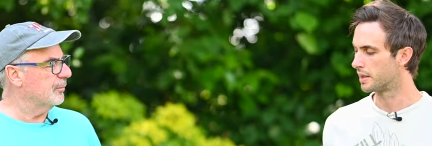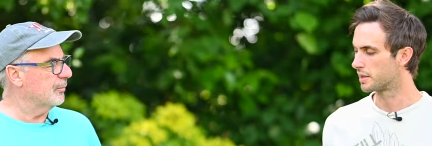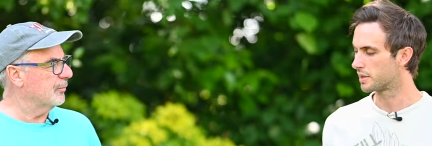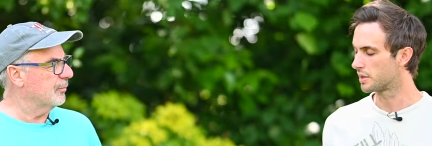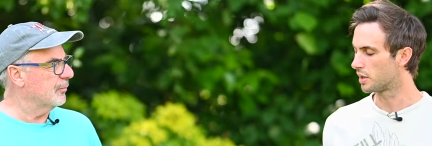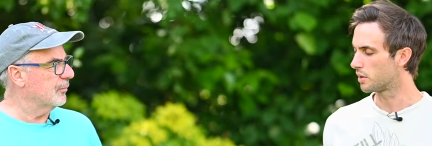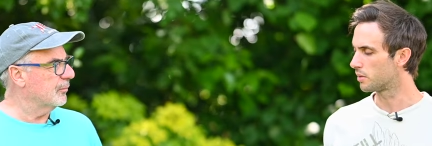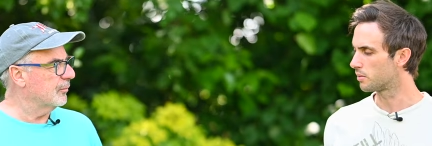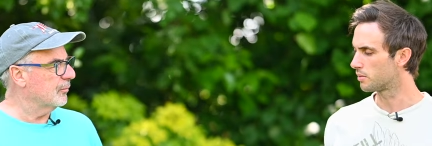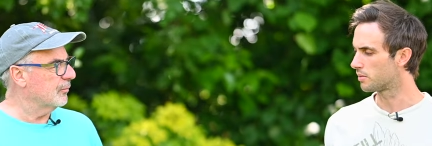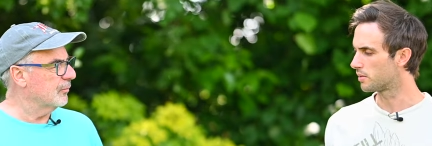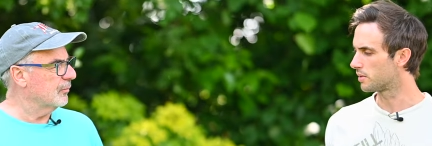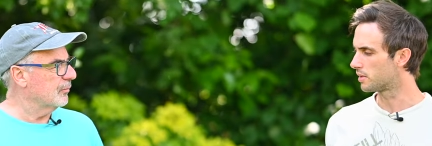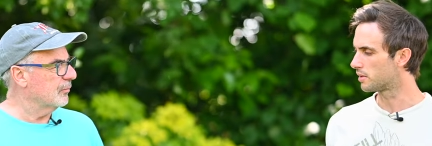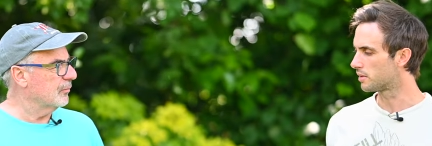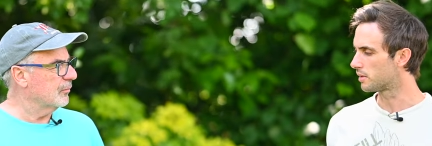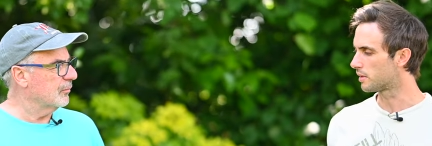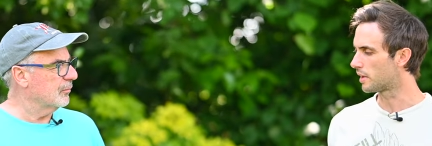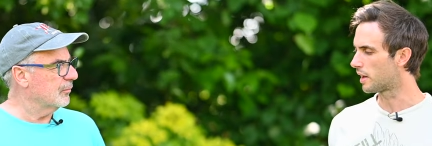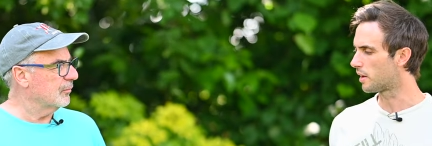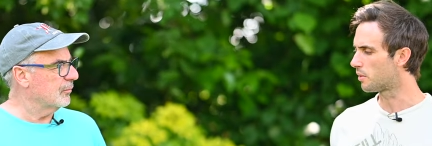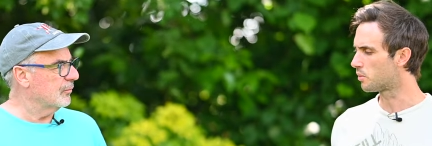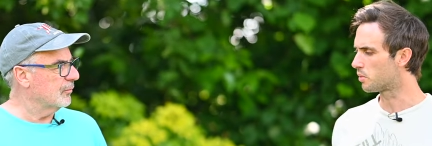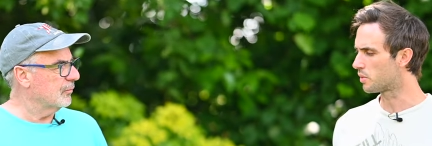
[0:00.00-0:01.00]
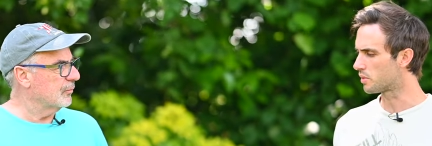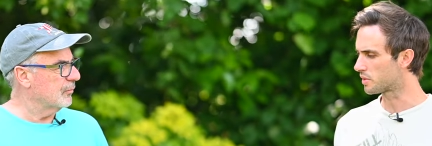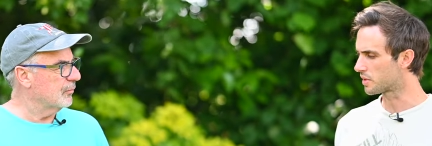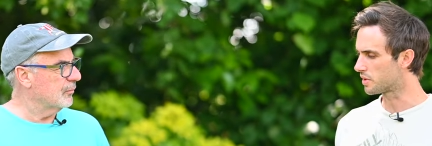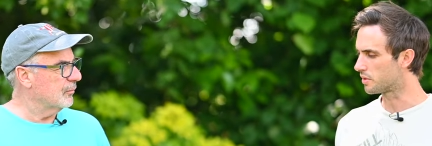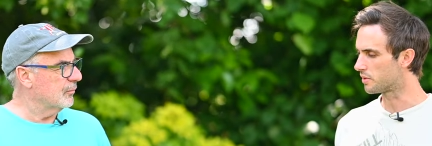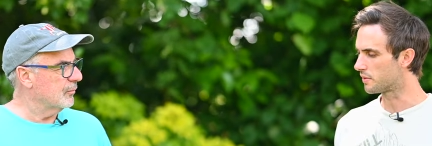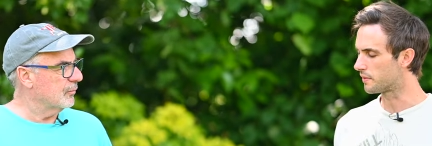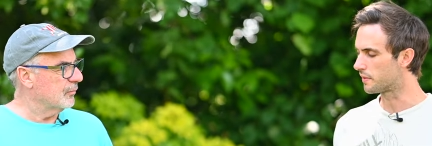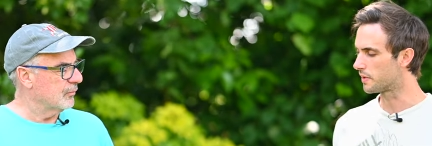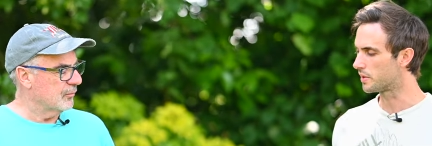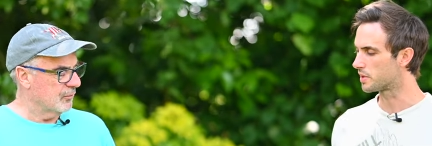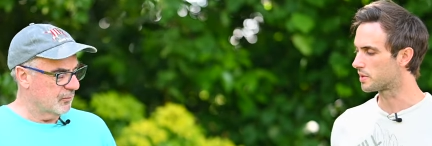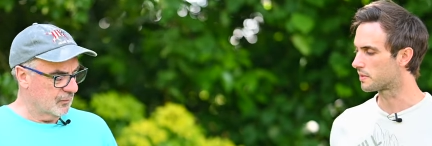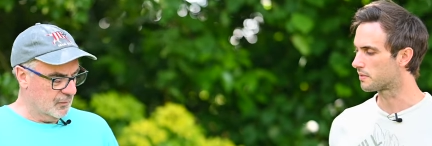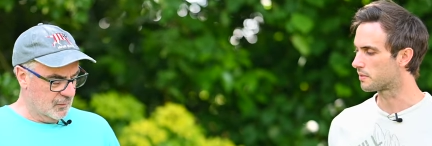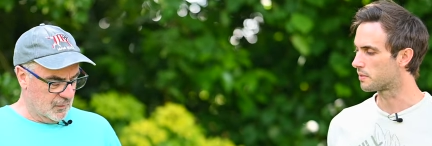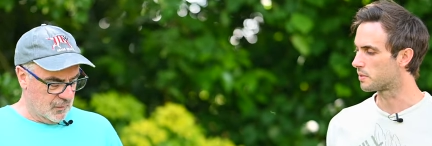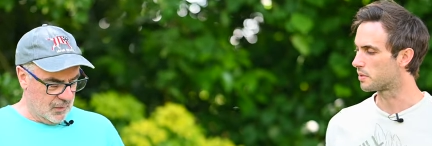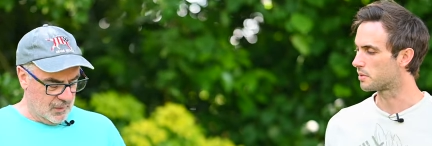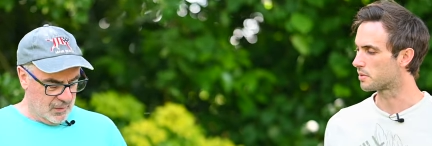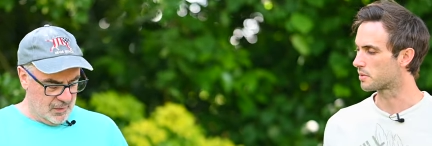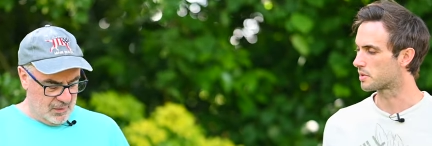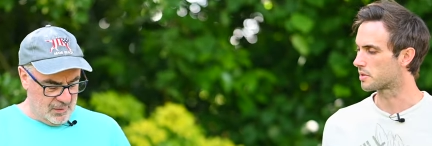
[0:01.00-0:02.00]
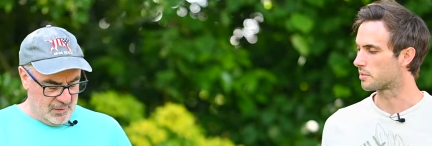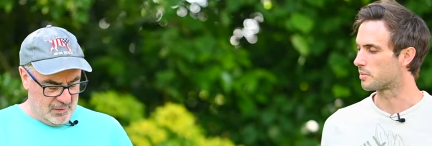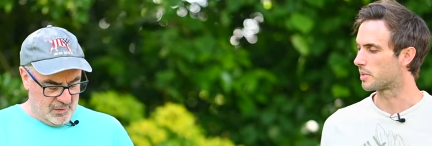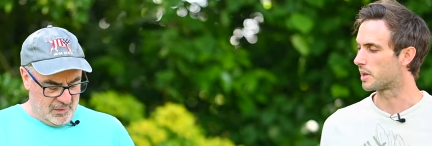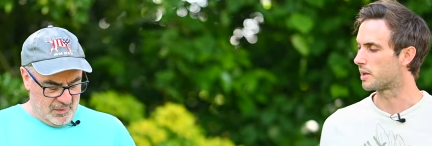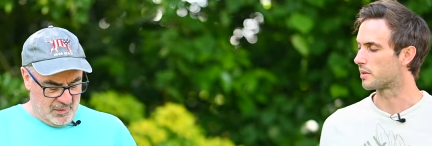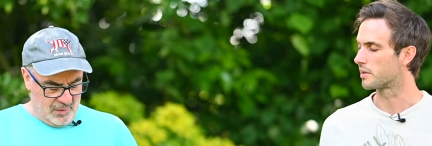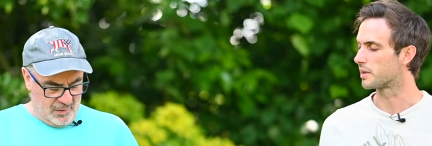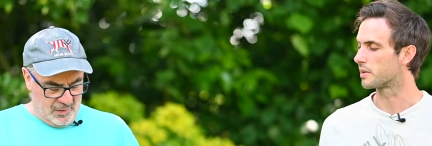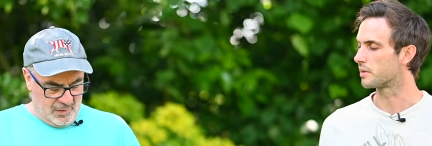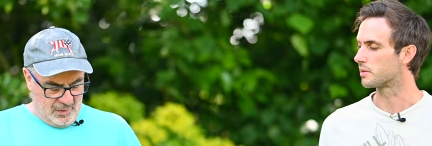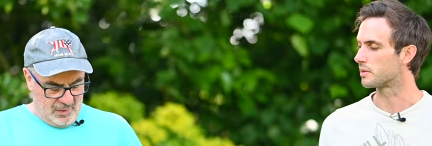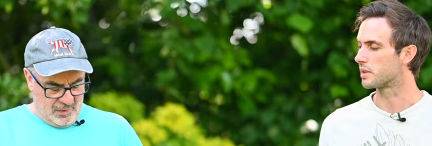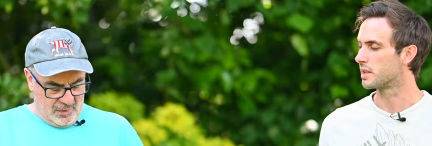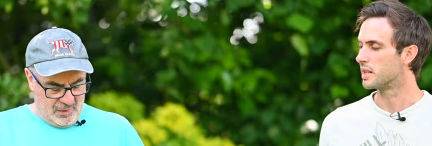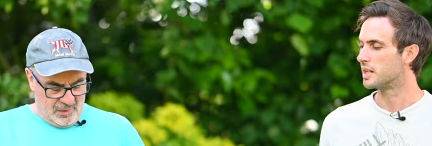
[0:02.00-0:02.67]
Speaker 1: So how, what's your first thoughts about it?